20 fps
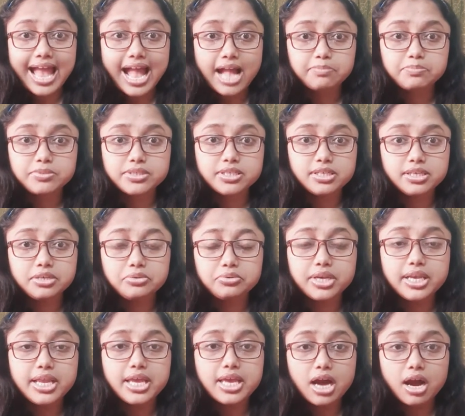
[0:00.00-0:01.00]

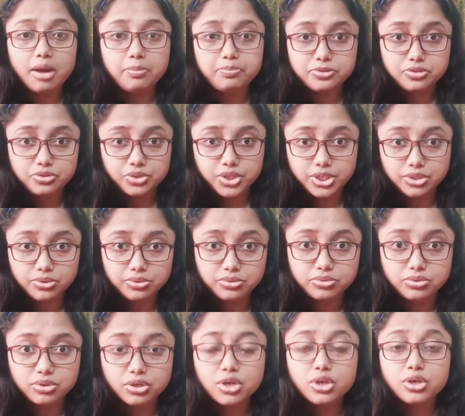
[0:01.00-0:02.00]
absolutely up to
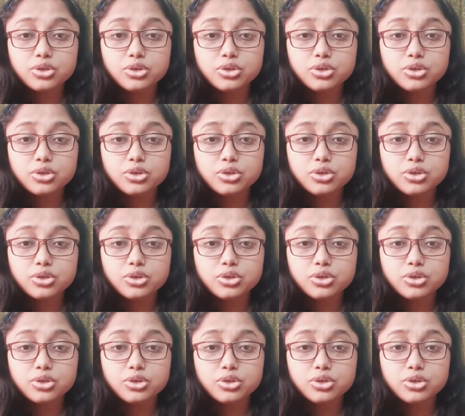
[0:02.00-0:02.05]
you.